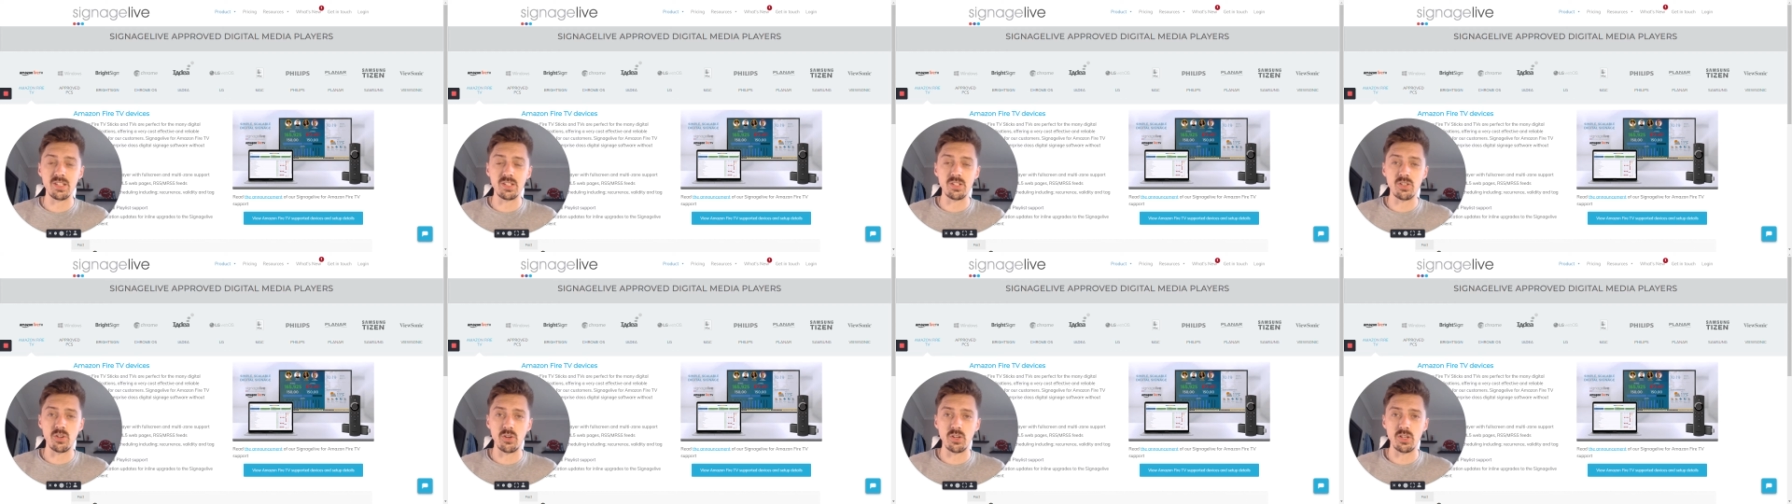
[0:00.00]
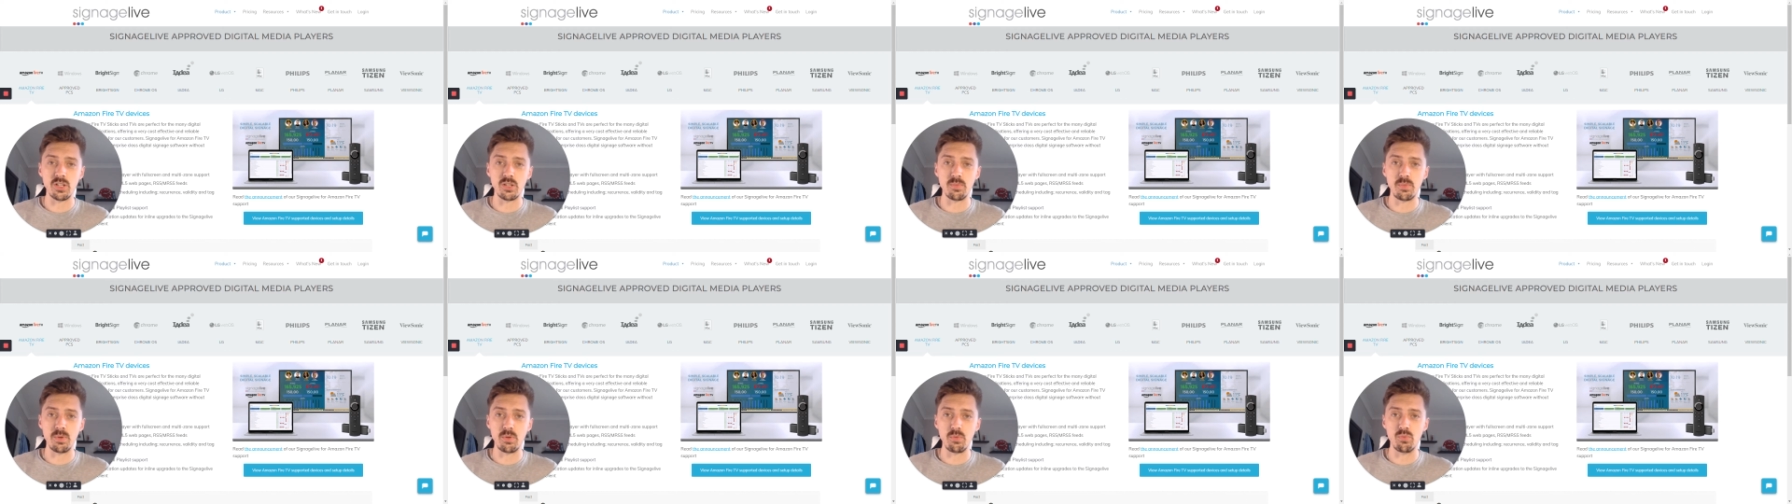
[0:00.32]
going
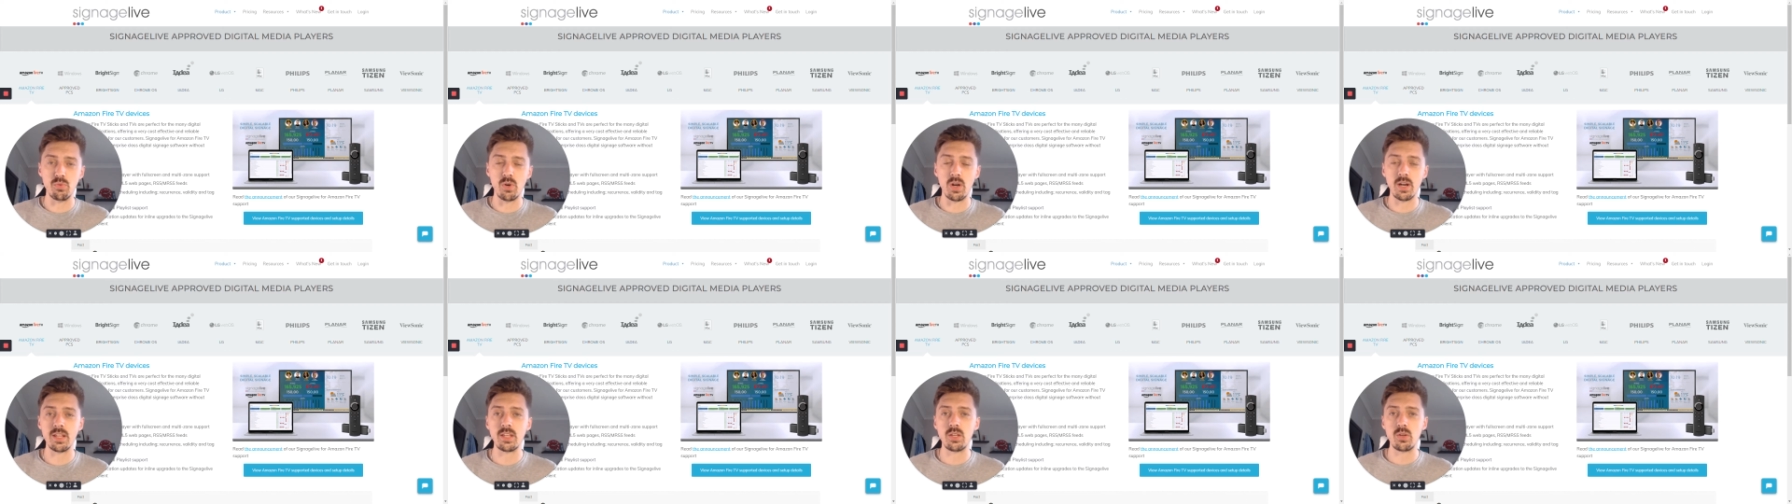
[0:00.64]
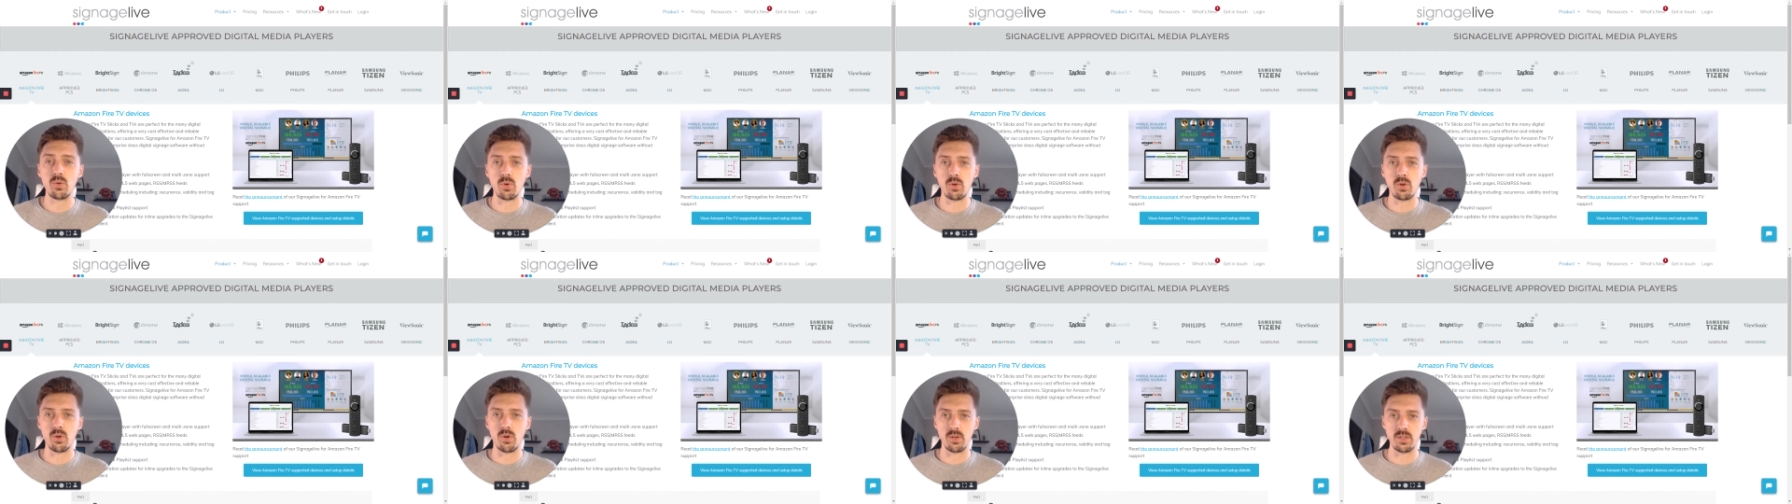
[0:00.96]
to be running your
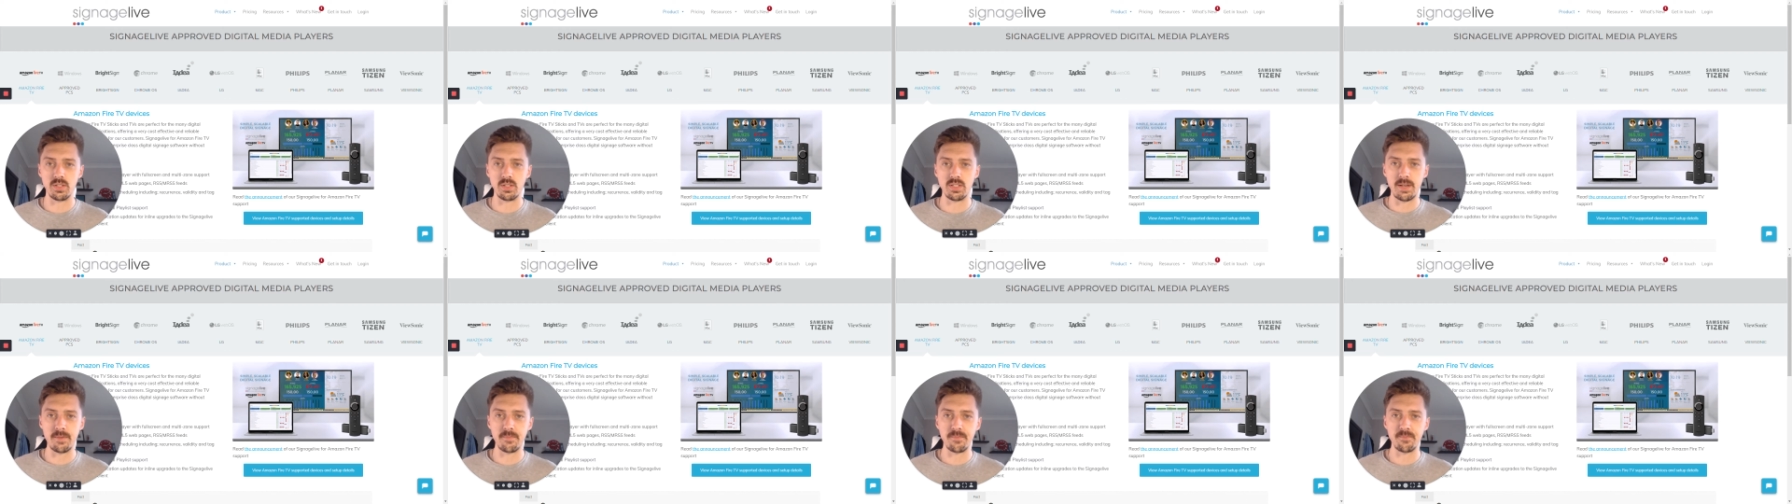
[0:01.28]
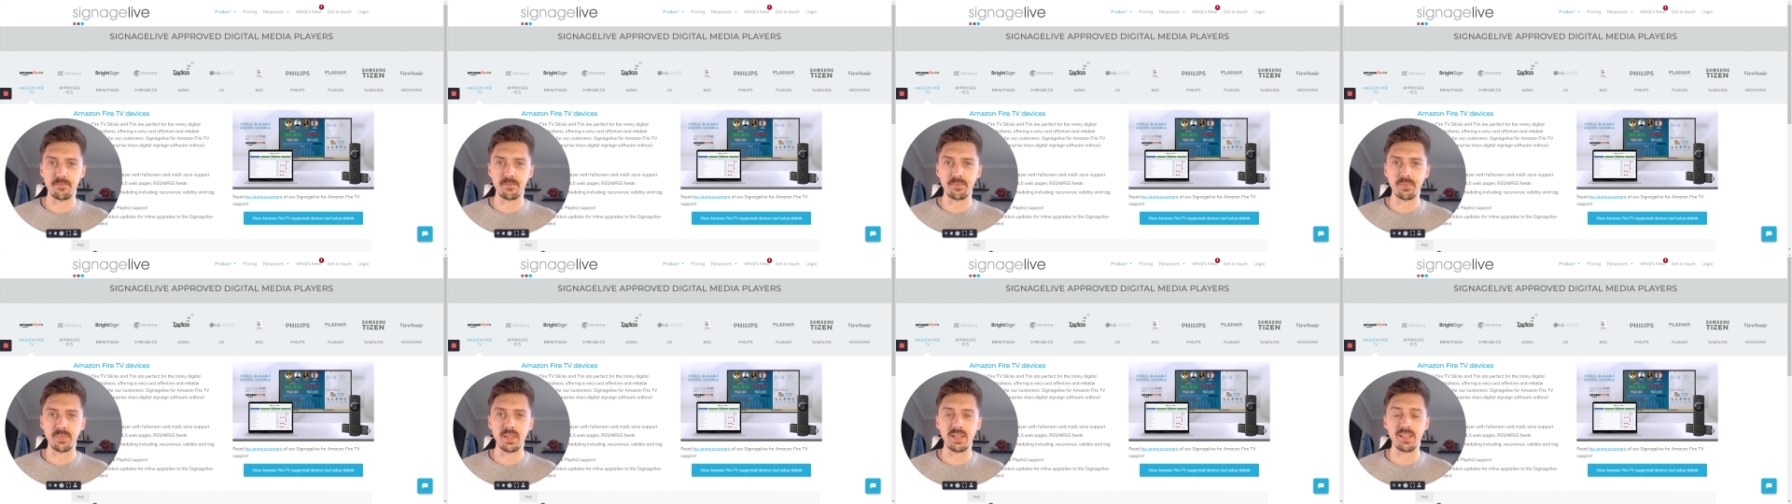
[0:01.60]
content.
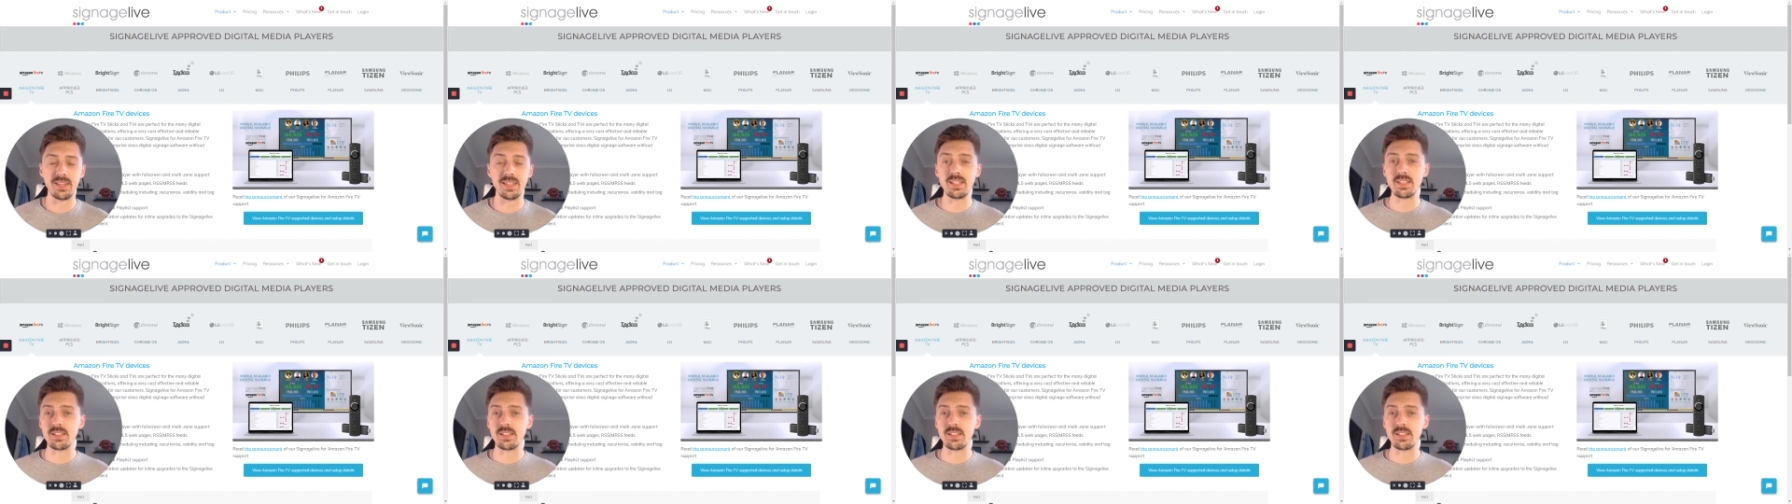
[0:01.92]
These